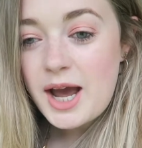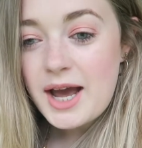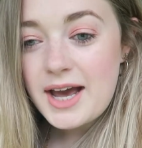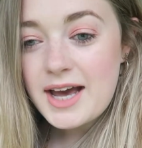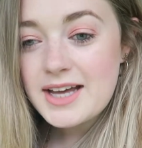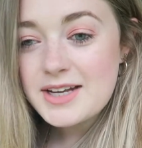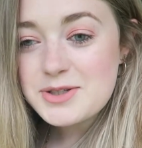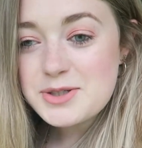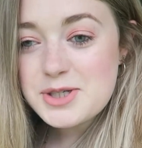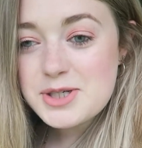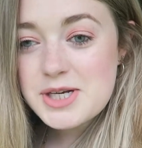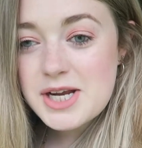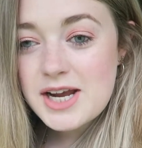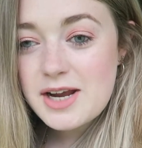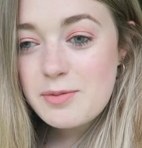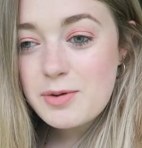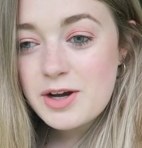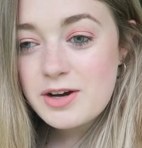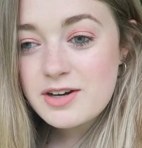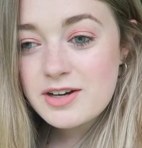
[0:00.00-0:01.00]
And
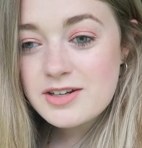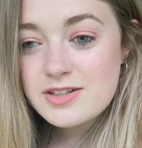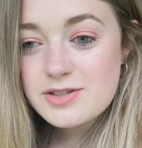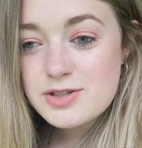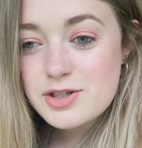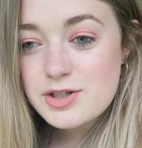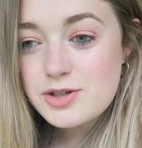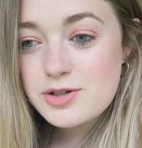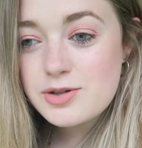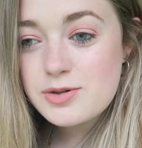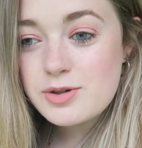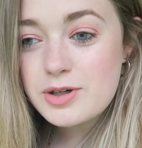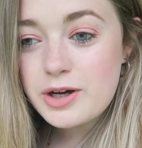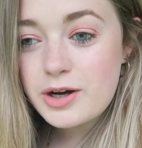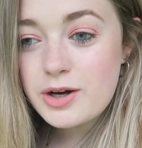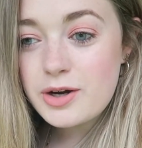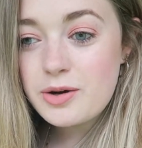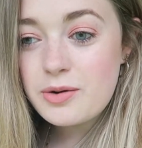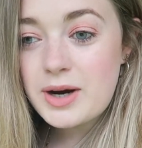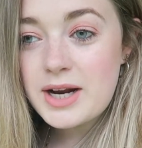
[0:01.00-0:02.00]
today we are going to
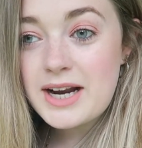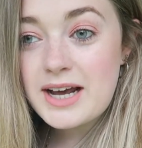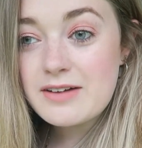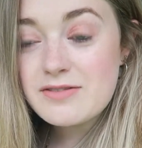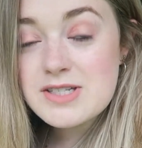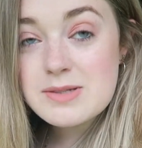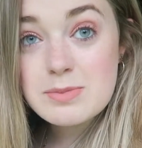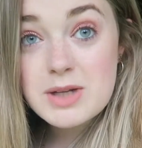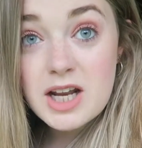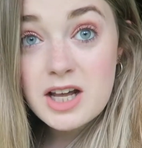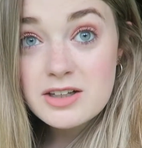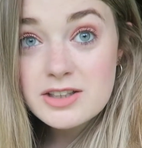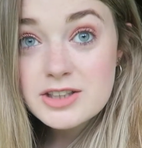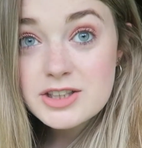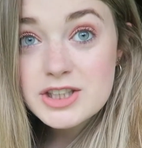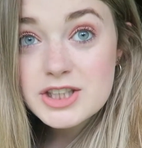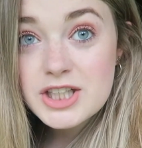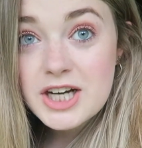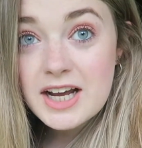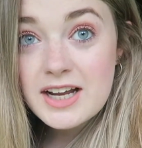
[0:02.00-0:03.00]
go and have some
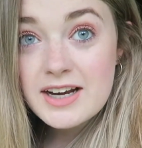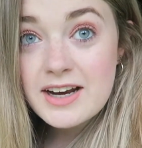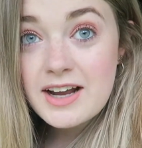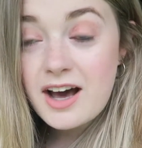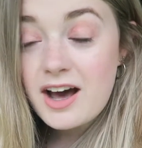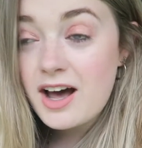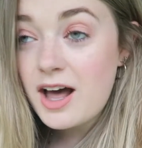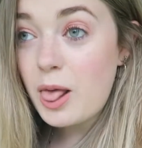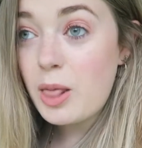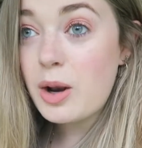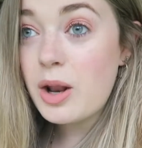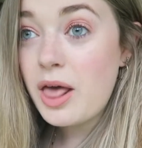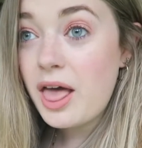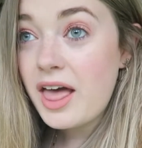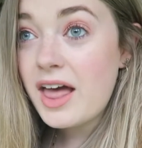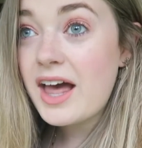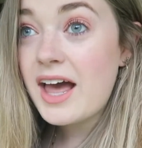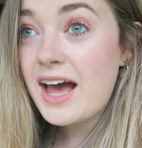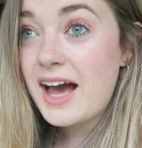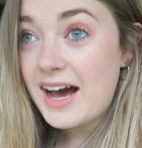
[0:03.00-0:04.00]
lunch and
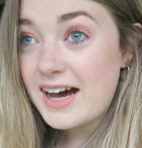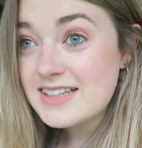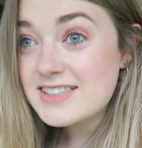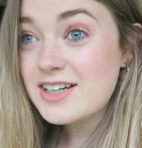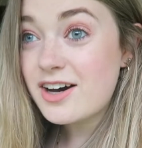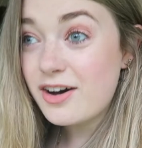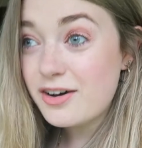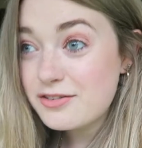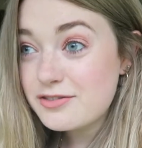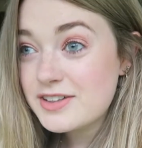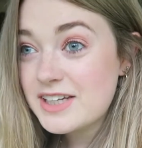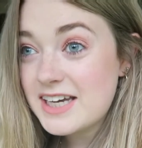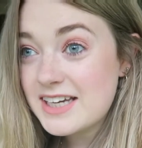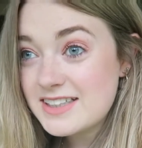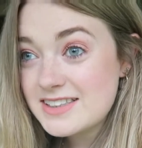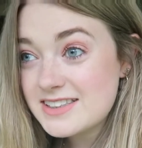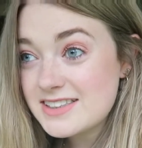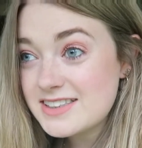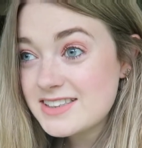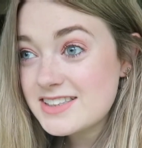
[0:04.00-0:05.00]
at
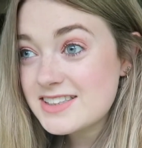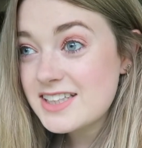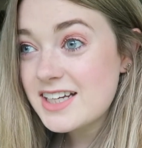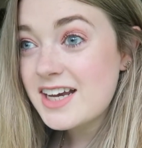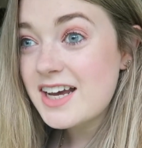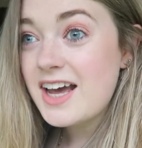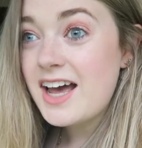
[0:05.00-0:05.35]
Huffkins,